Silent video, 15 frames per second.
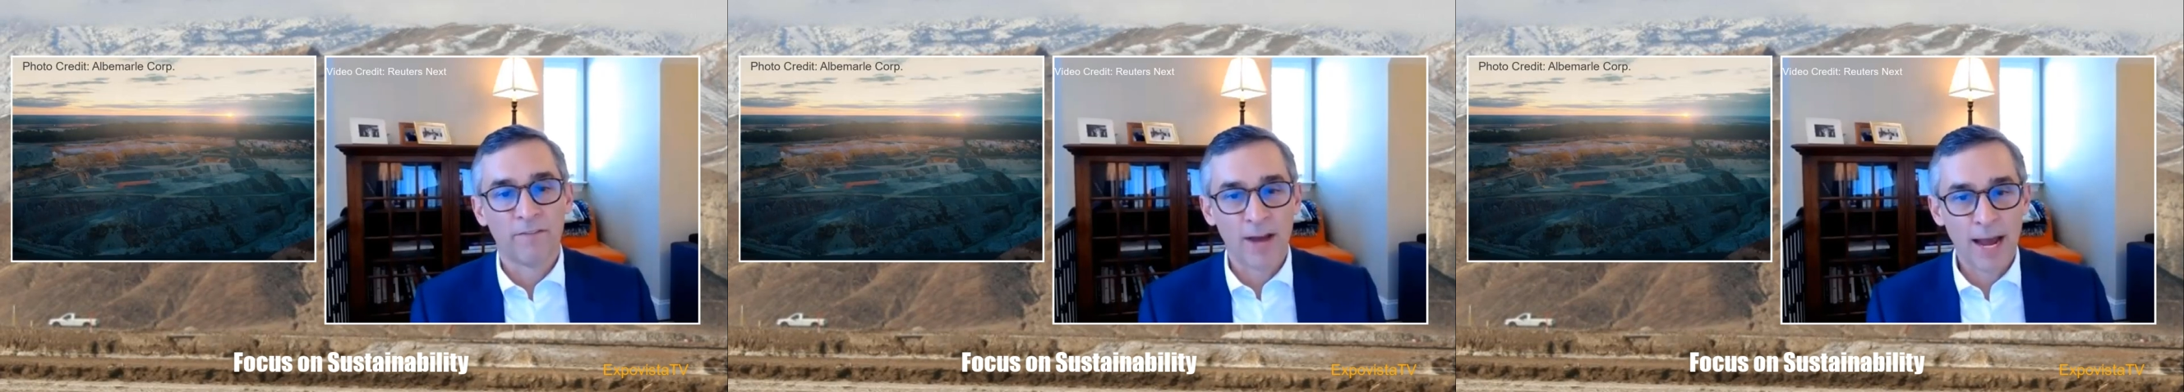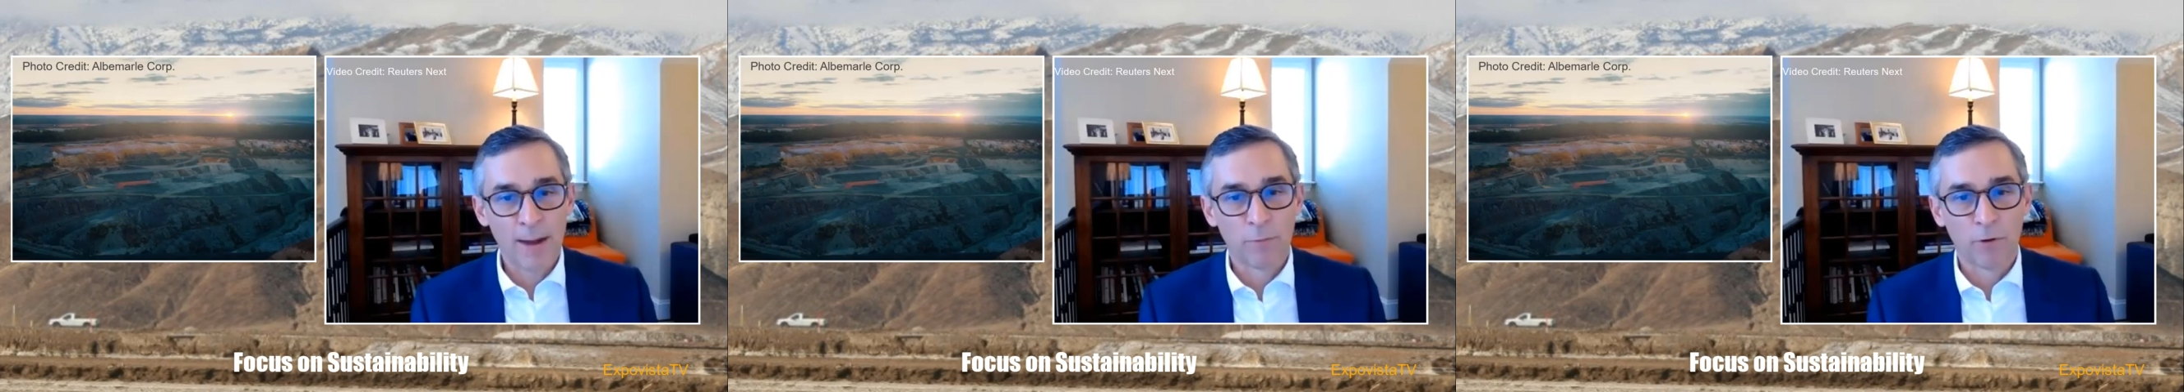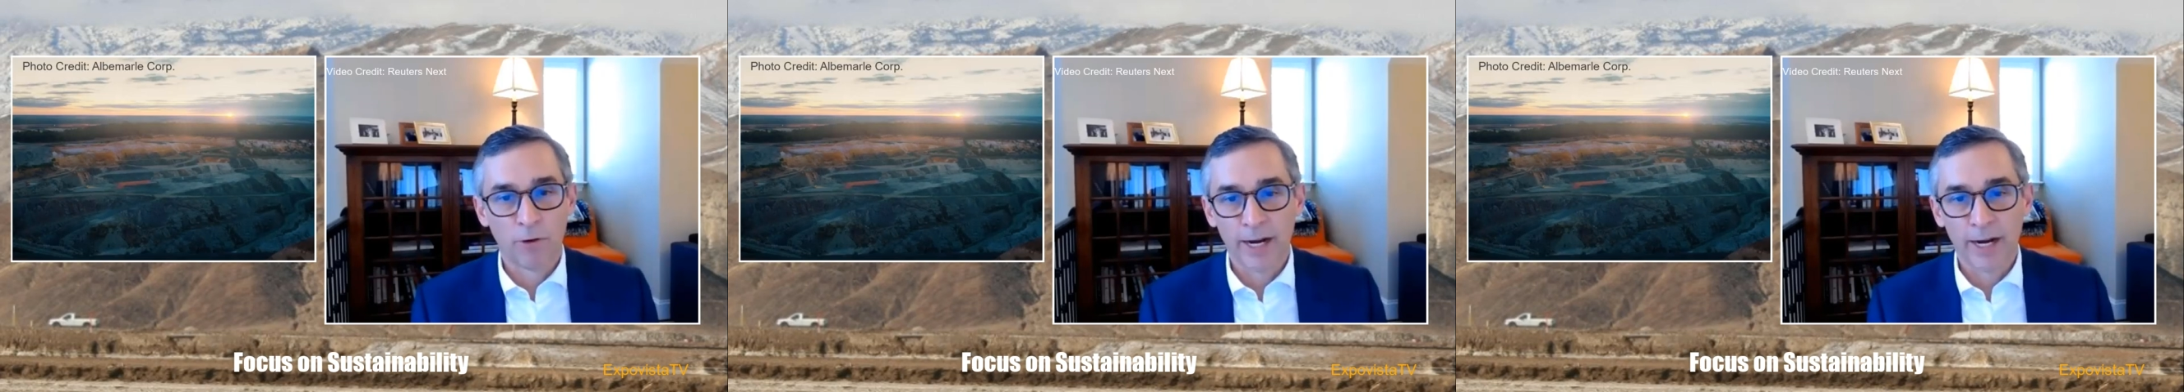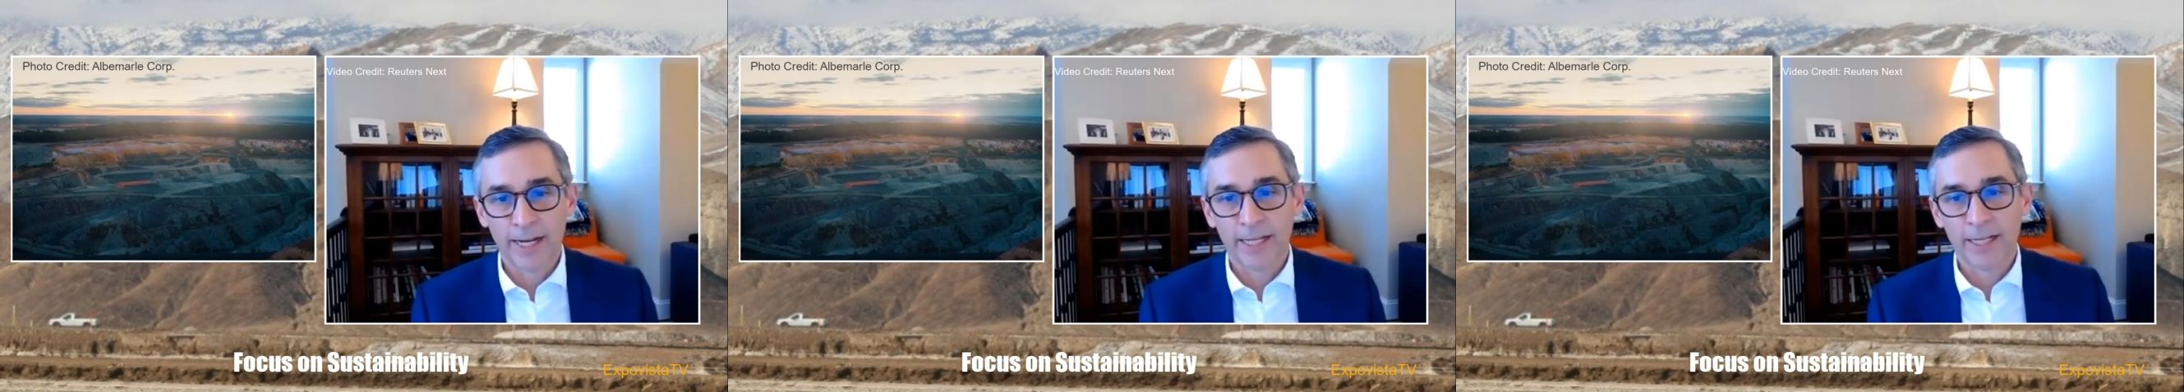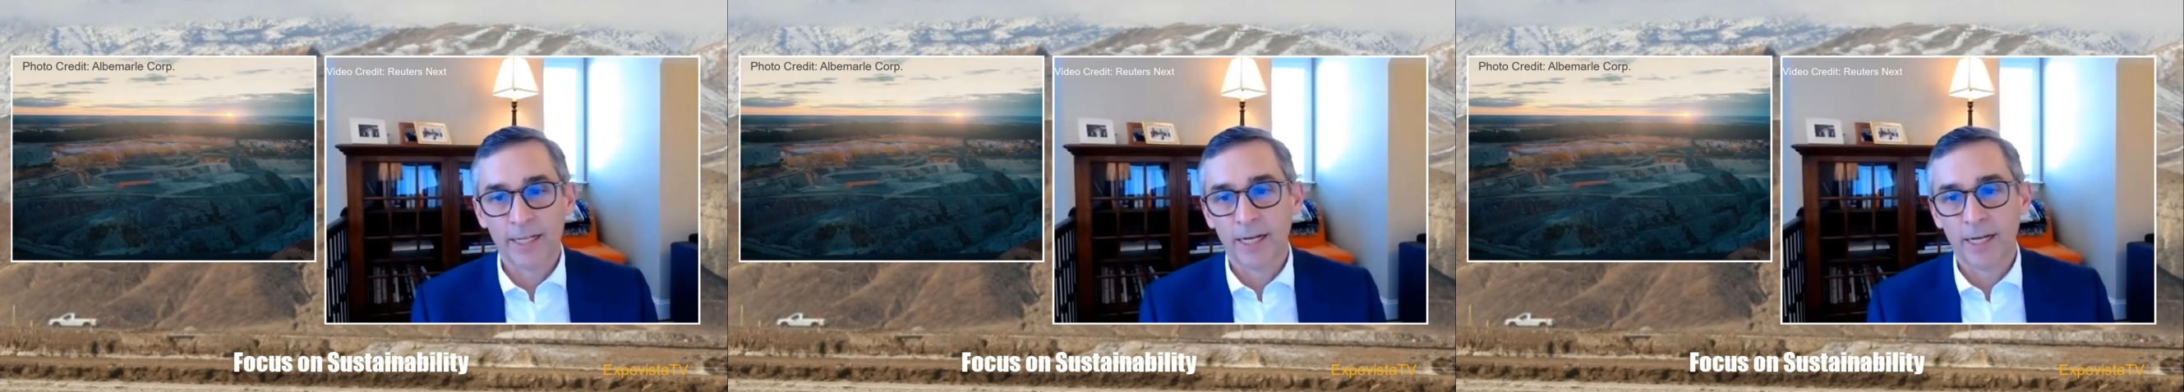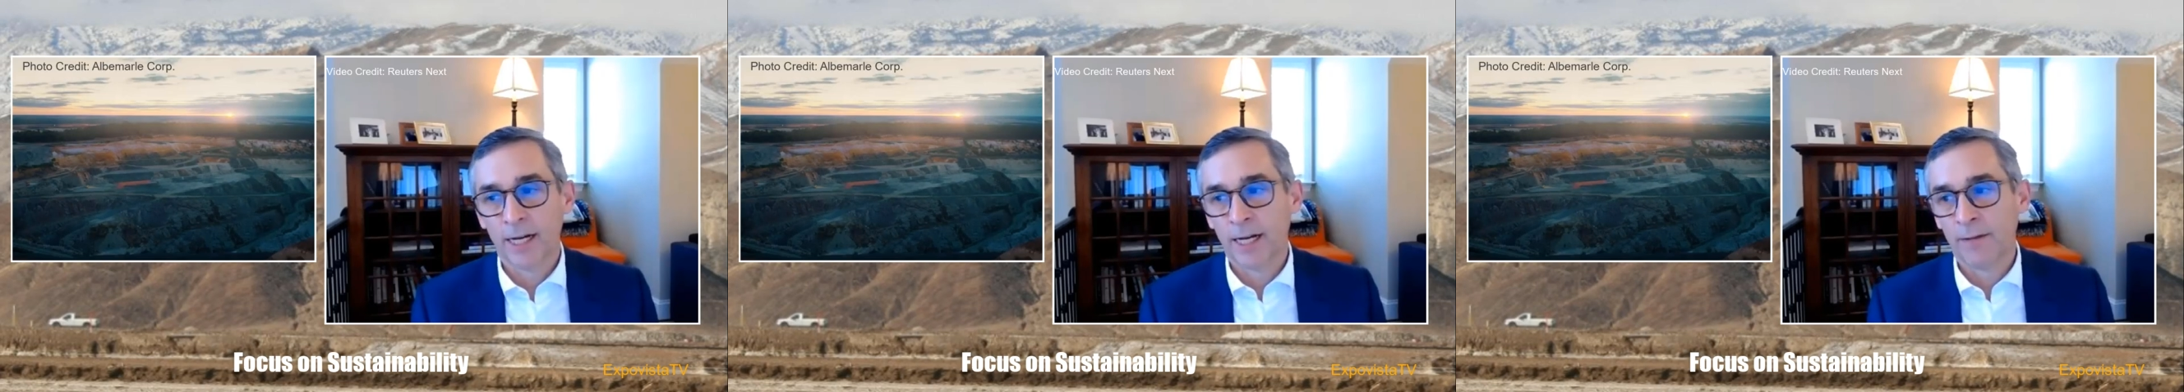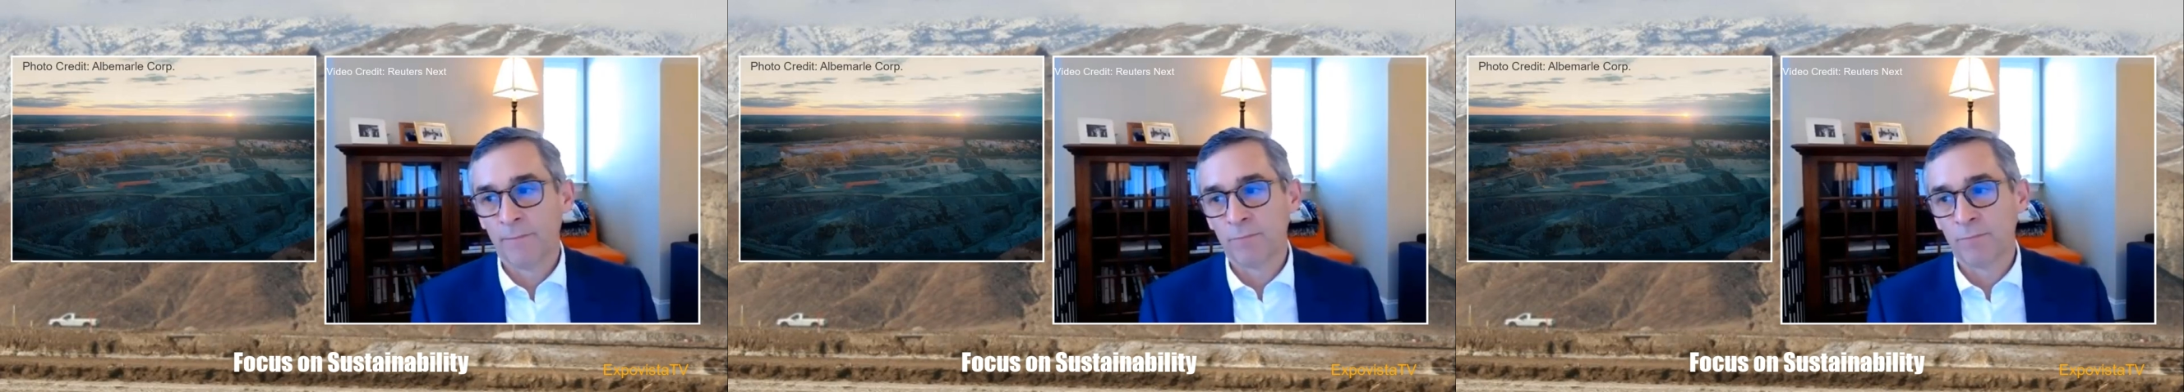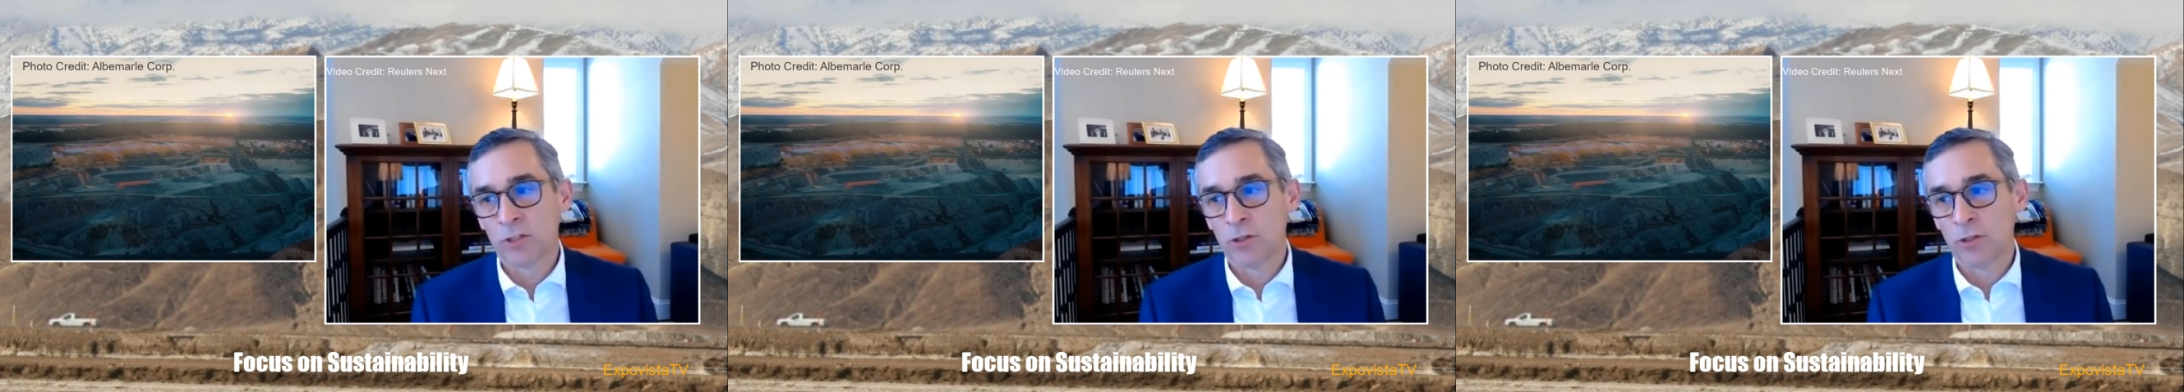evaporate it
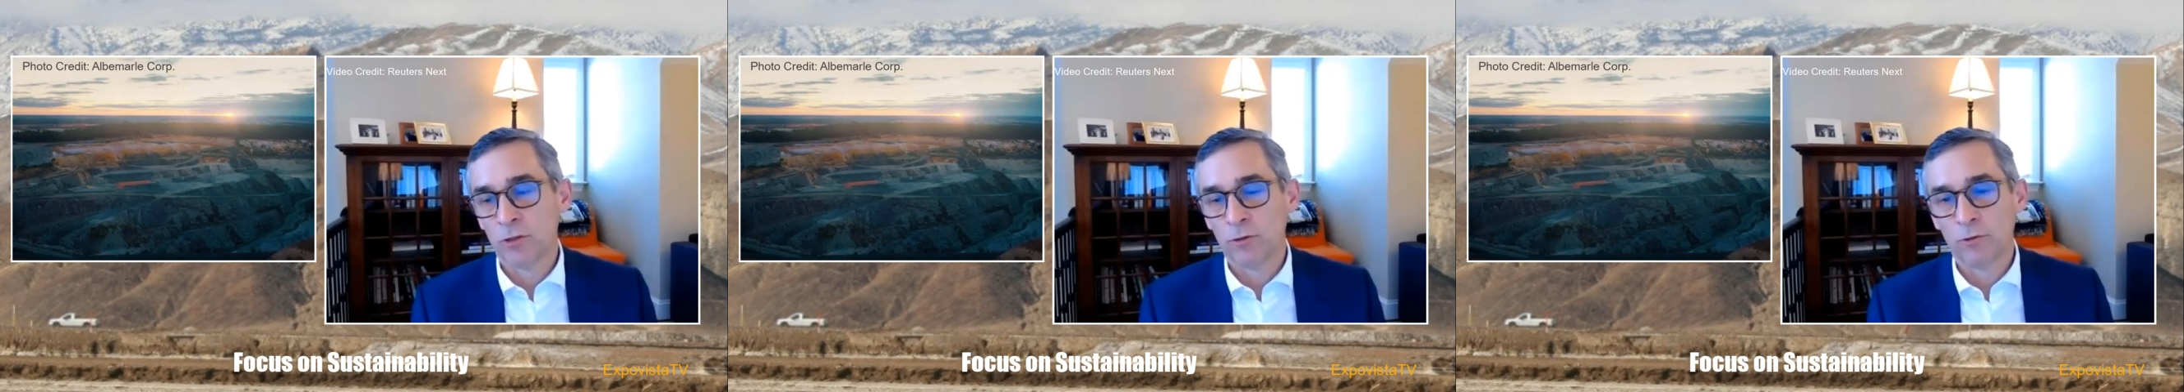um,